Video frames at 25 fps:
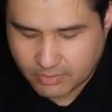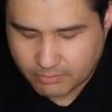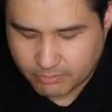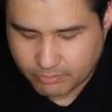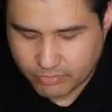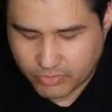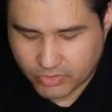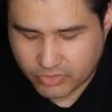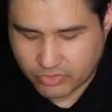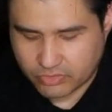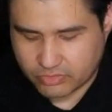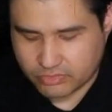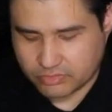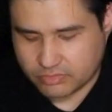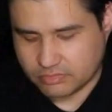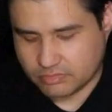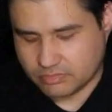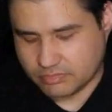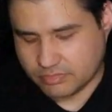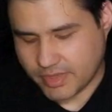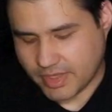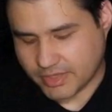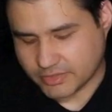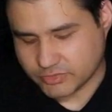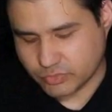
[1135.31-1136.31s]
But
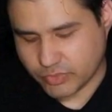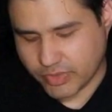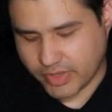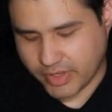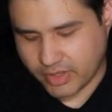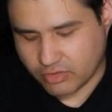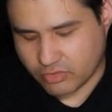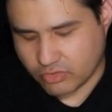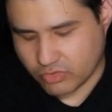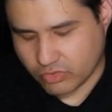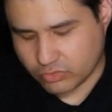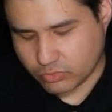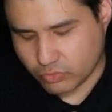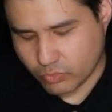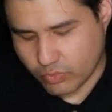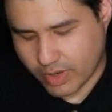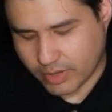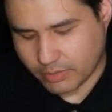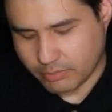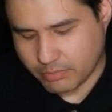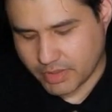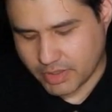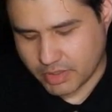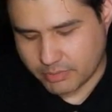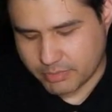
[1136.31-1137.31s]
that's why I cut
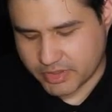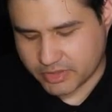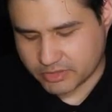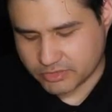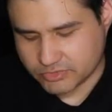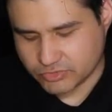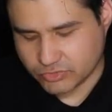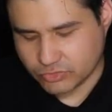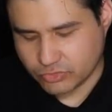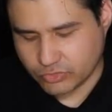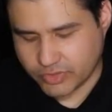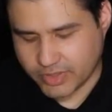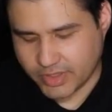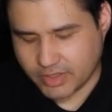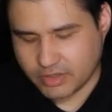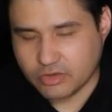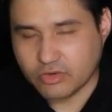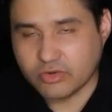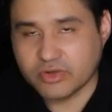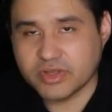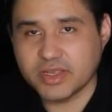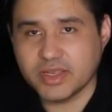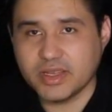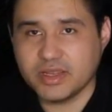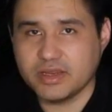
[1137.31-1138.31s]
1 millimeter, so you can
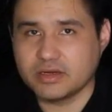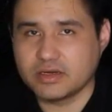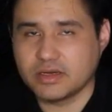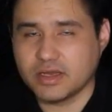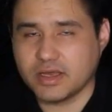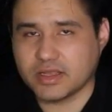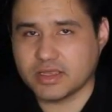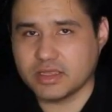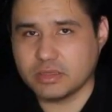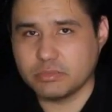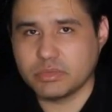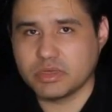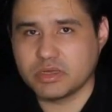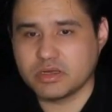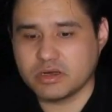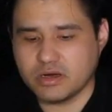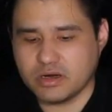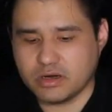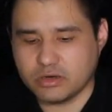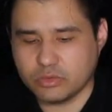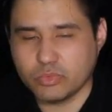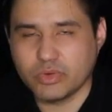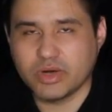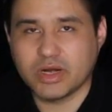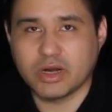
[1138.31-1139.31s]
locate the GIMMICK
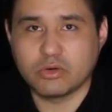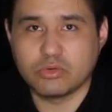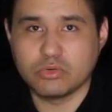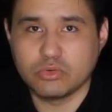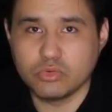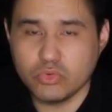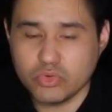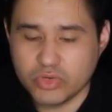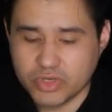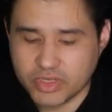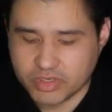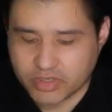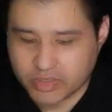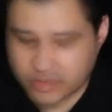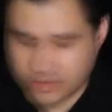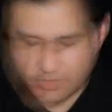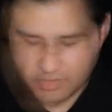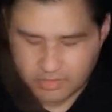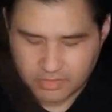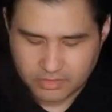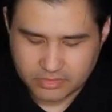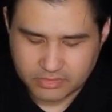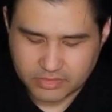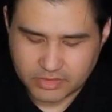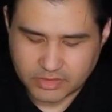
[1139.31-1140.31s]
card without looking at
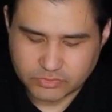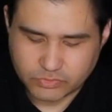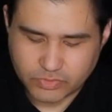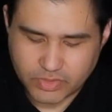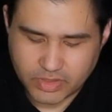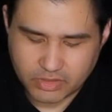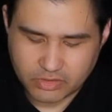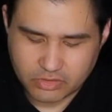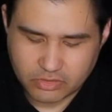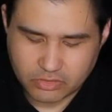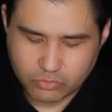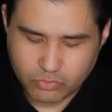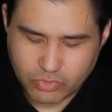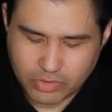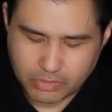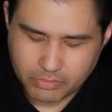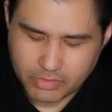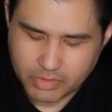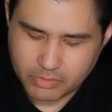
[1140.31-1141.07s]
it. That's why I cut 1